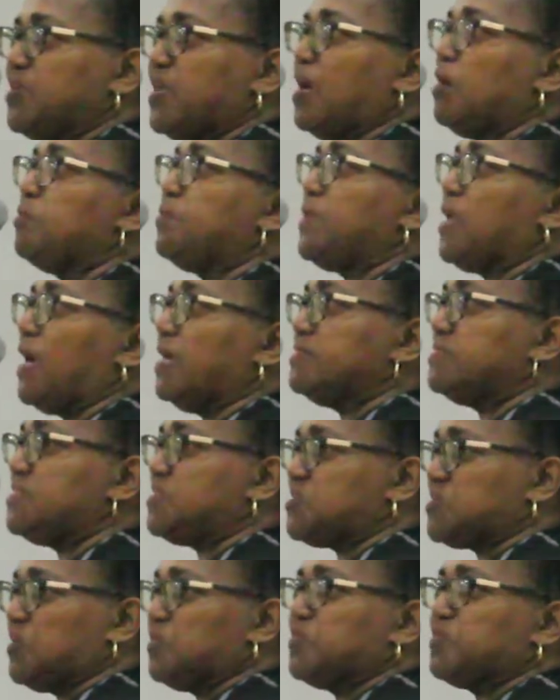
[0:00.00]
that plant
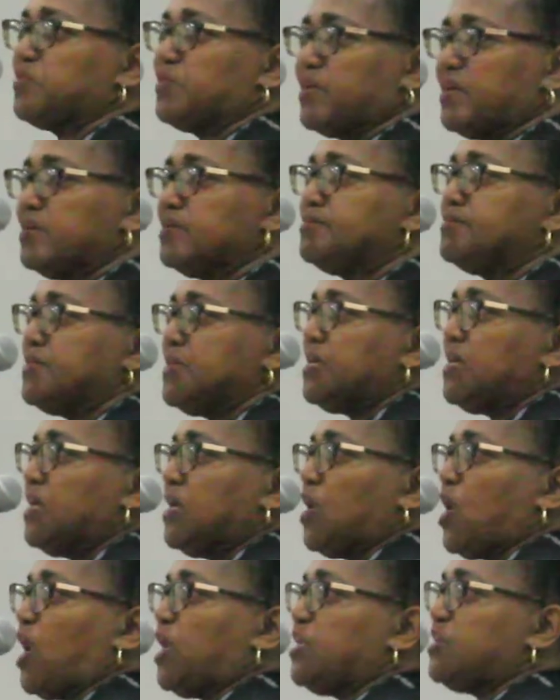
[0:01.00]
is suffering. And